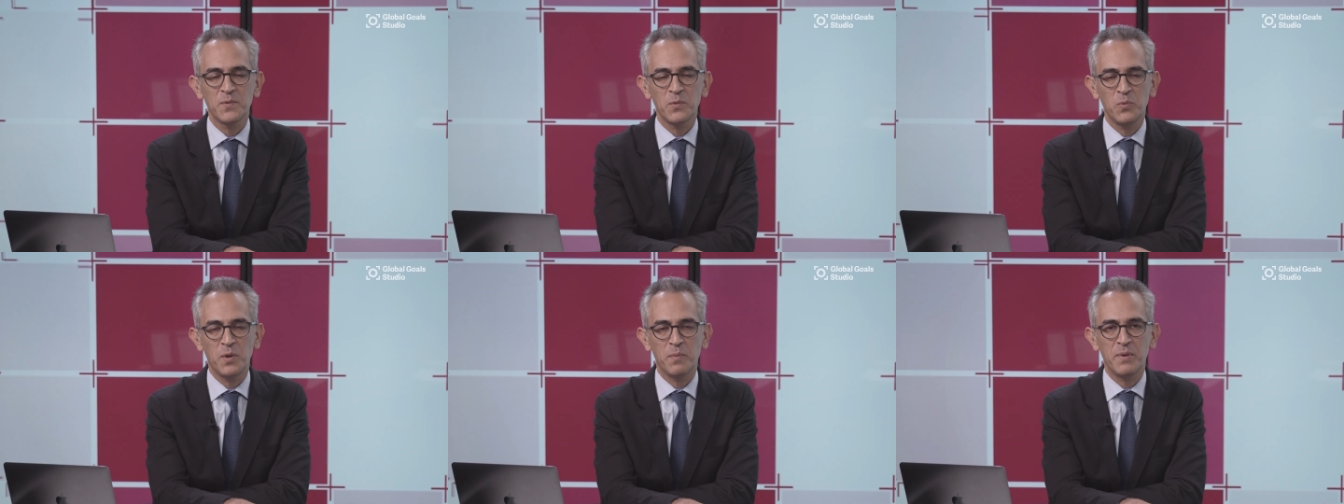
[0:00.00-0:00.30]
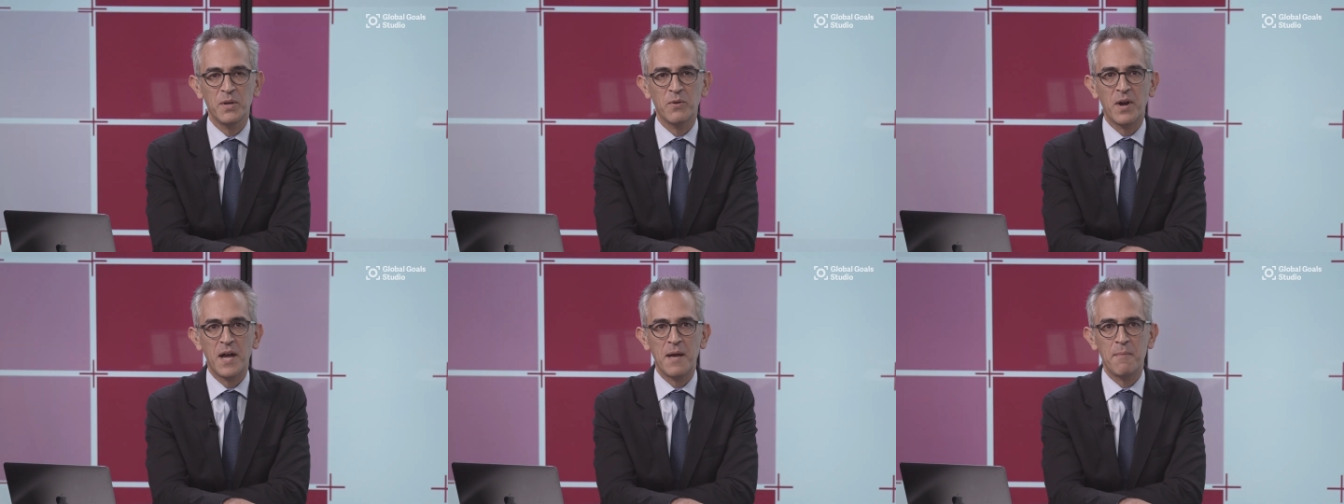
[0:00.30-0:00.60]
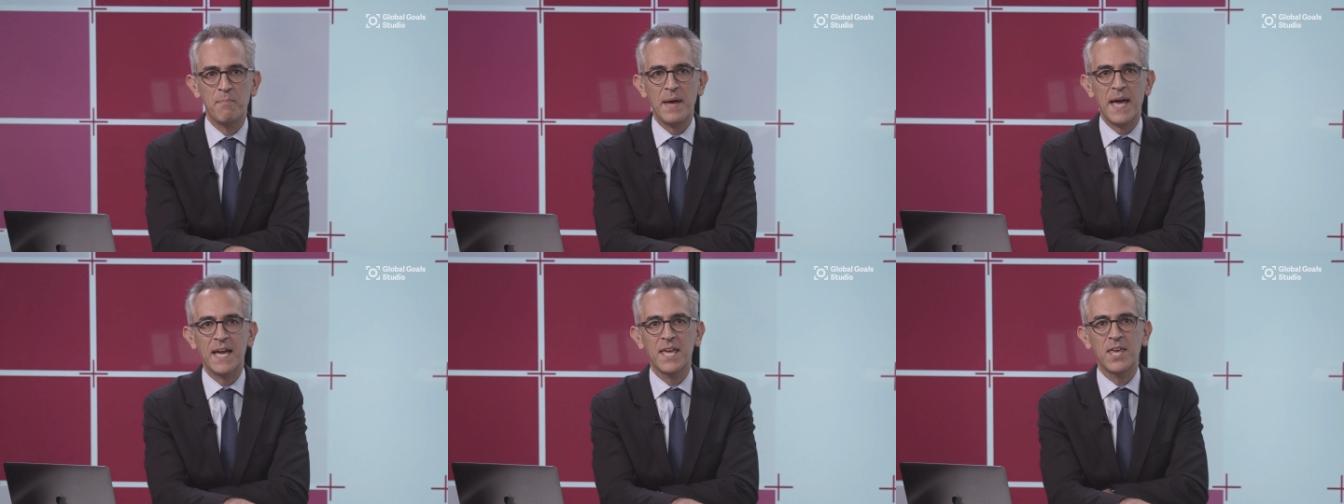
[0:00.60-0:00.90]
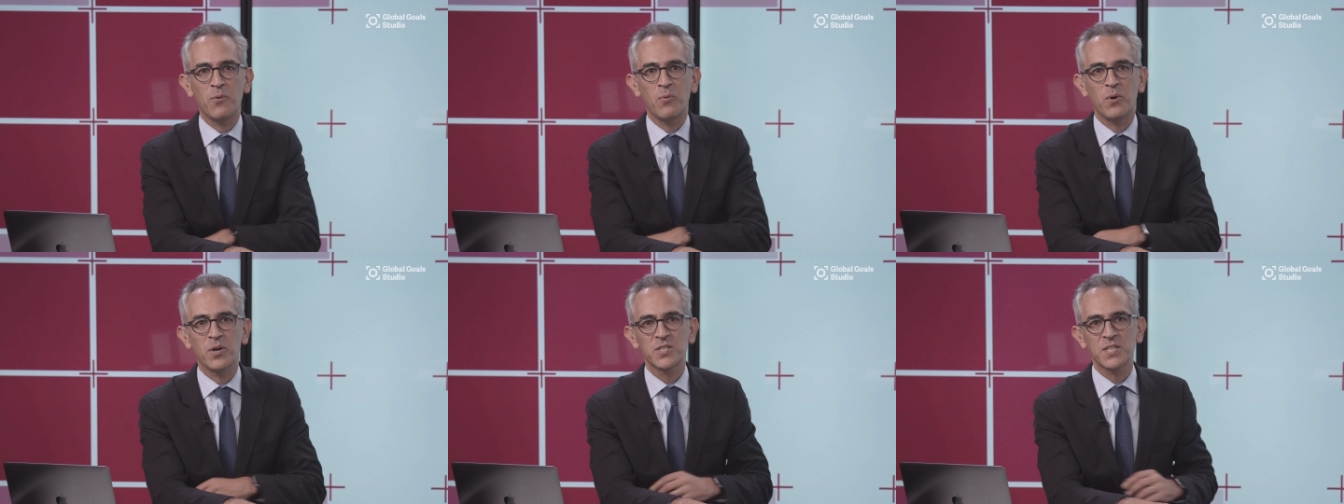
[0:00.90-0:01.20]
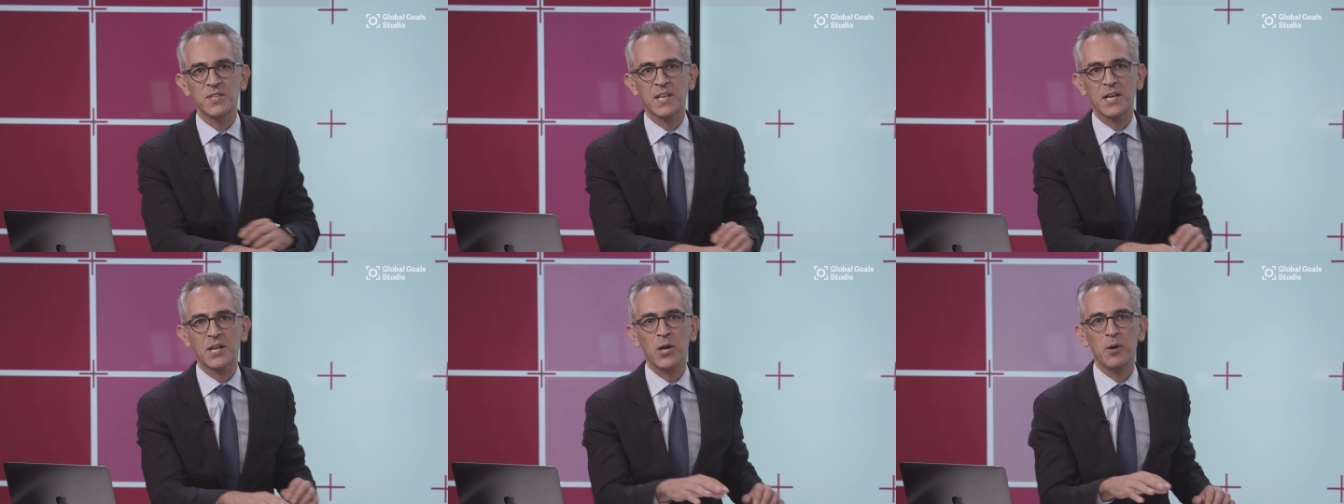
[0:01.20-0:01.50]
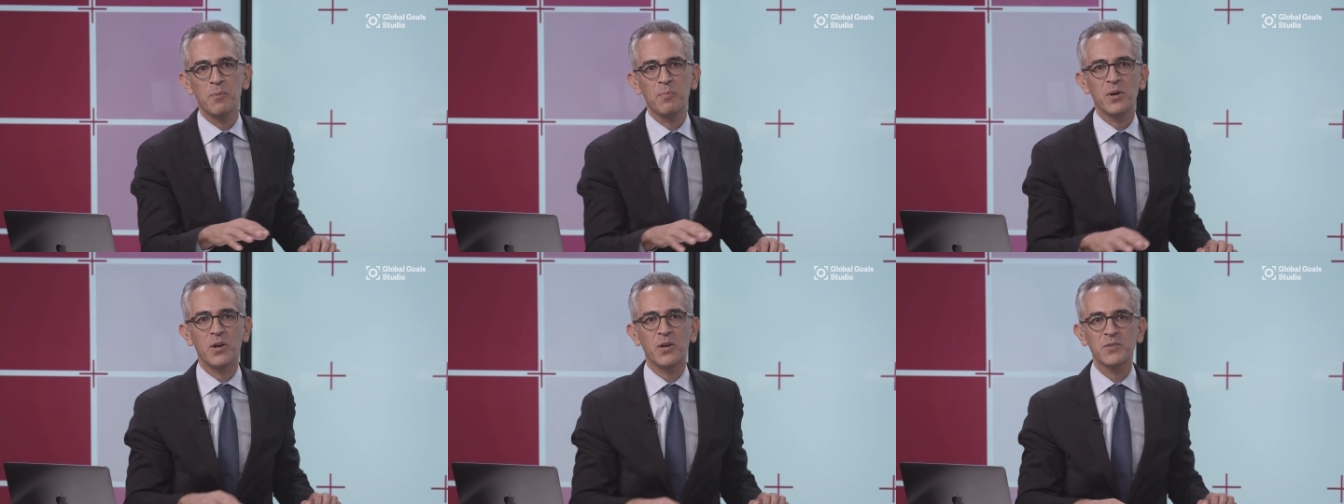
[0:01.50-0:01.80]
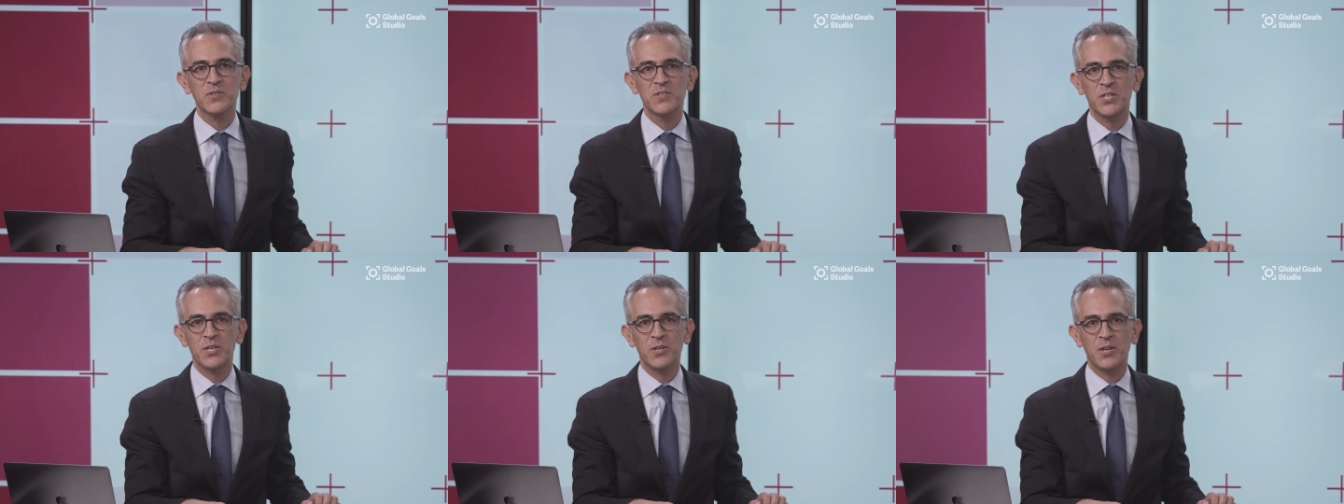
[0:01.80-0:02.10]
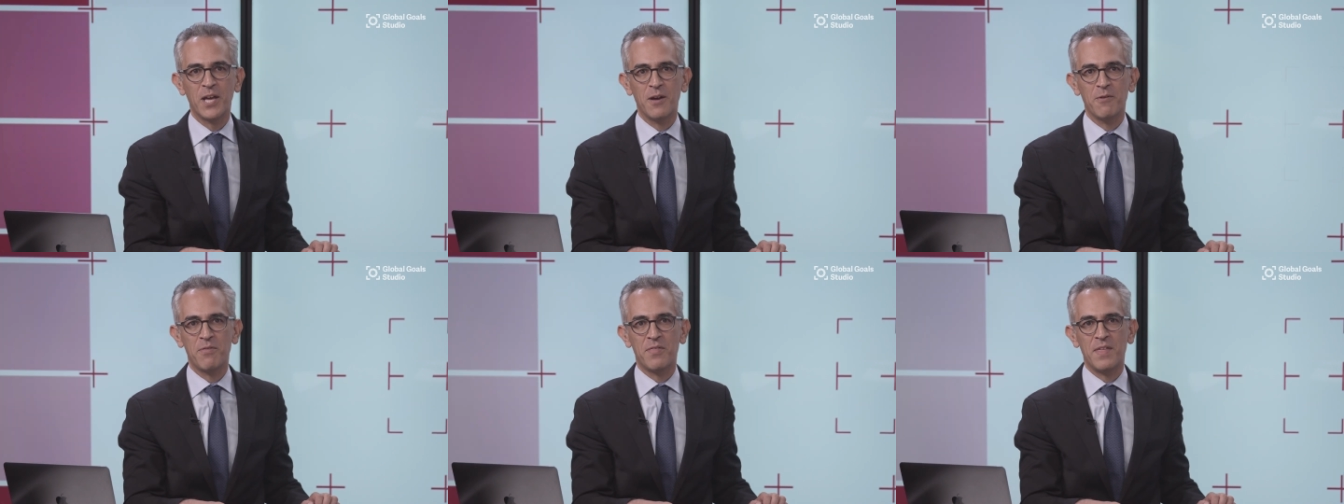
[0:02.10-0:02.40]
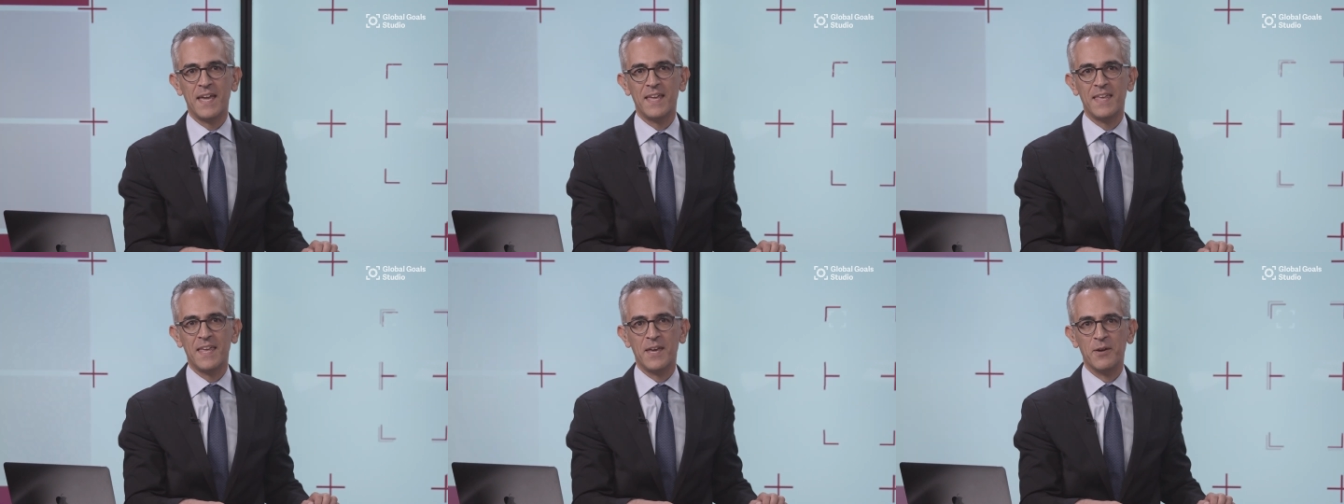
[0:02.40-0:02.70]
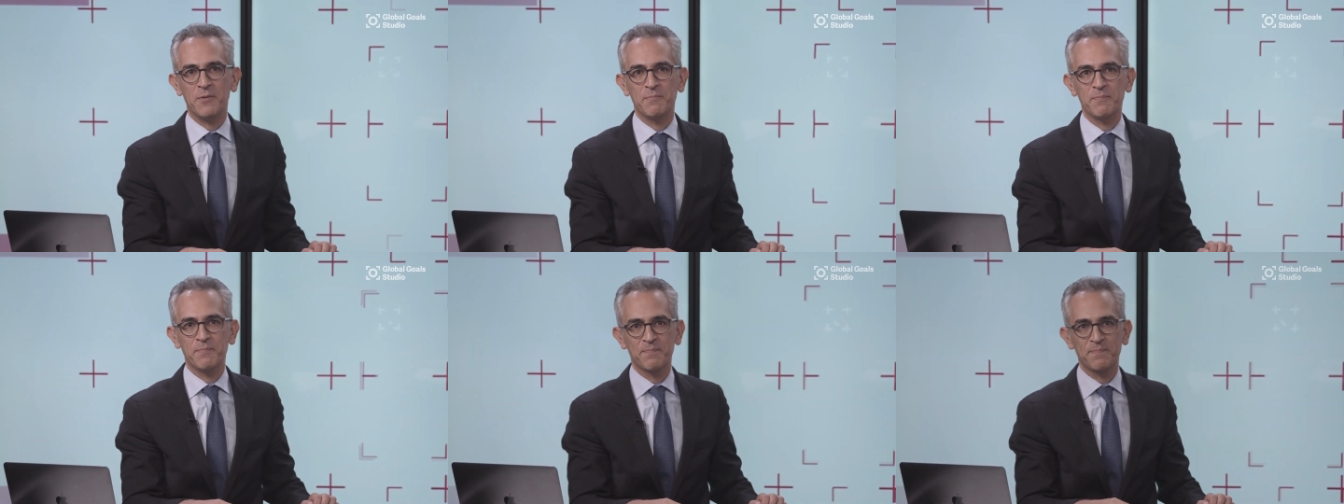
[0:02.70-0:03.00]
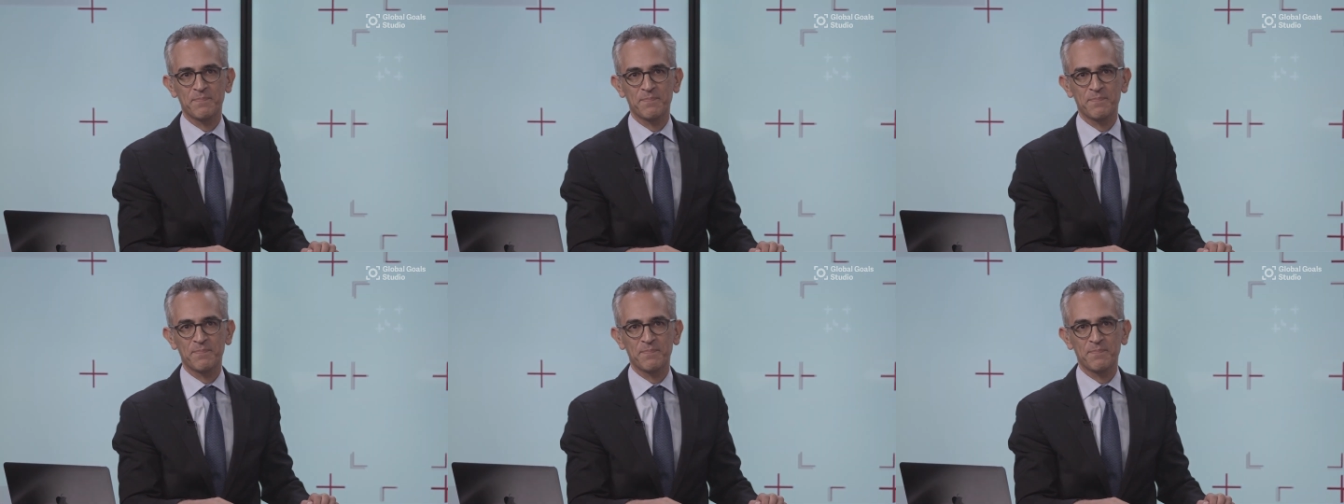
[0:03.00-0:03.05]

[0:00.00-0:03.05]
We'll be right back. You're watching the Global Goal Studio. Thank you.